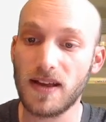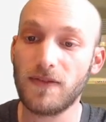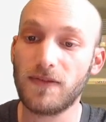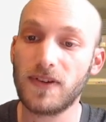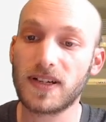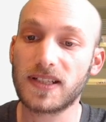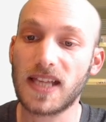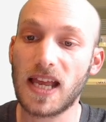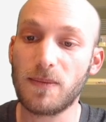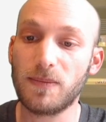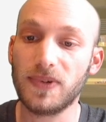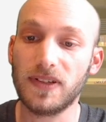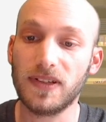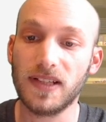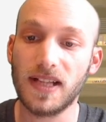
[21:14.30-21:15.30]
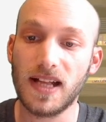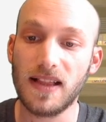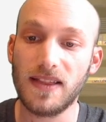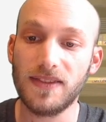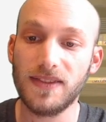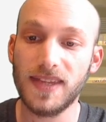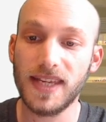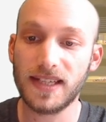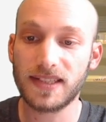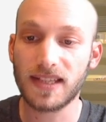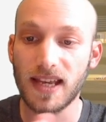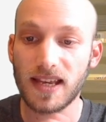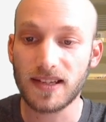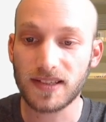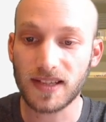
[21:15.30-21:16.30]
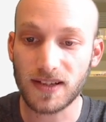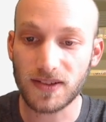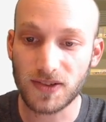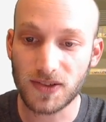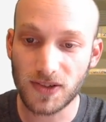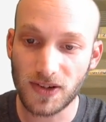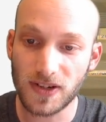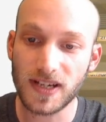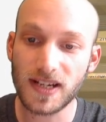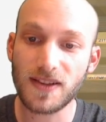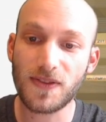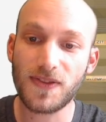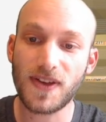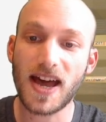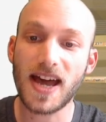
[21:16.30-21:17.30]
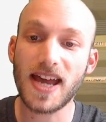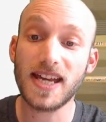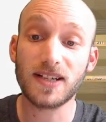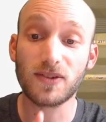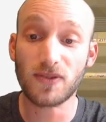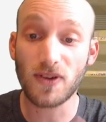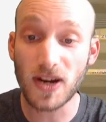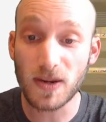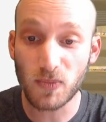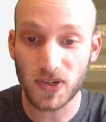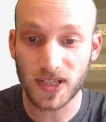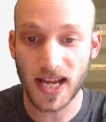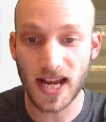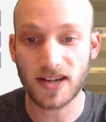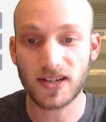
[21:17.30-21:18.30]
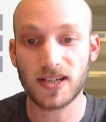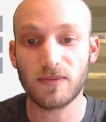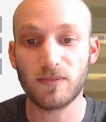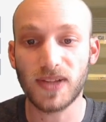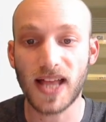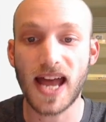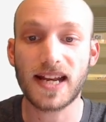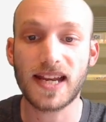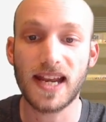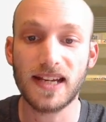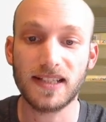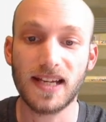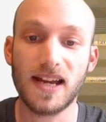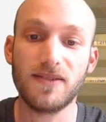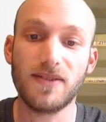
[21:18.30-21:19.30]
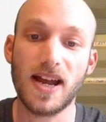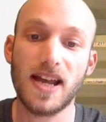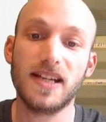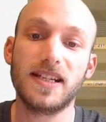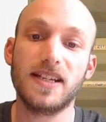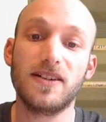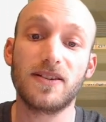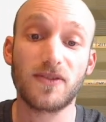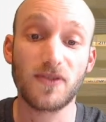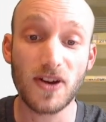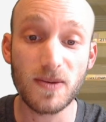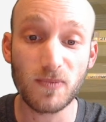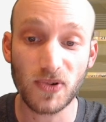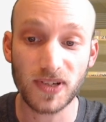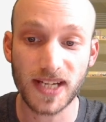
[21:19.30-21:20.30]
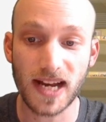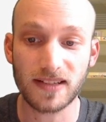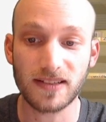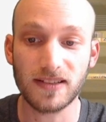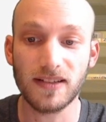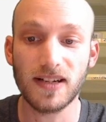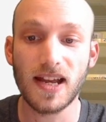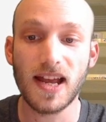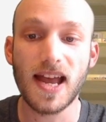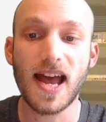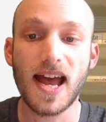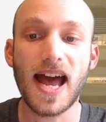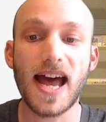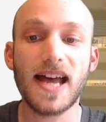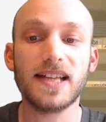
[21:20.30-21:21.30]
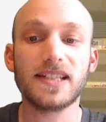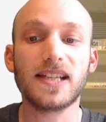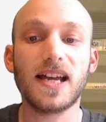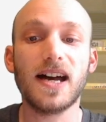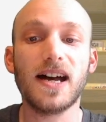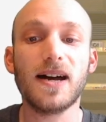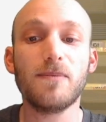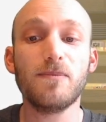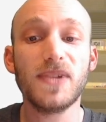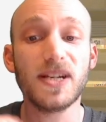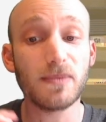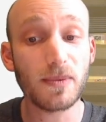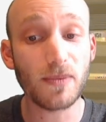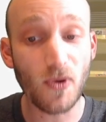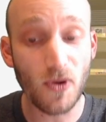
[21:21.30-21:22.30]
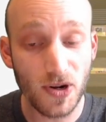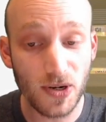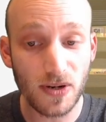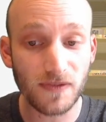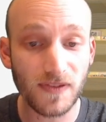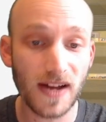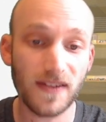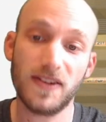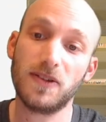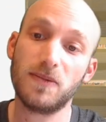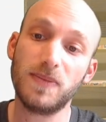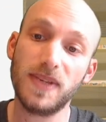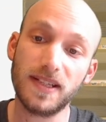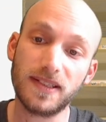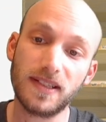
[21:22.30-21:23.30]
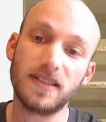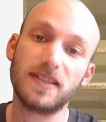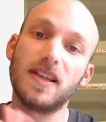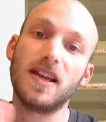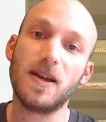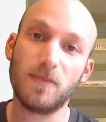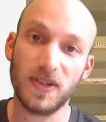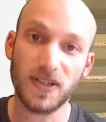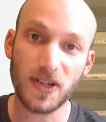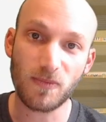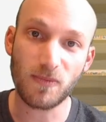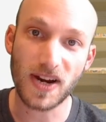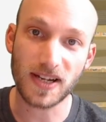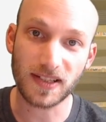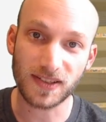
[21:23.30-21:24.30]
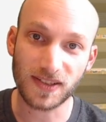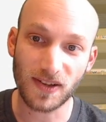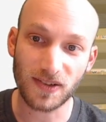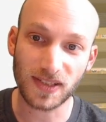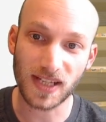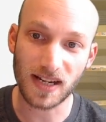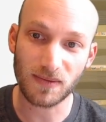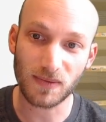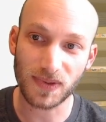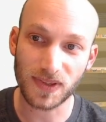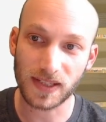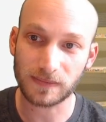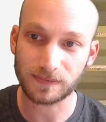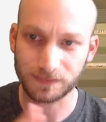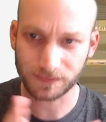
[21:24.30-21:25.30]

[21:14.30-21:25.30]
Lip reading: For example, this Centurion thigh and groin protection, black anti-riot gear groin protector, has a minimum order of 500 pieces, but no price associated with it.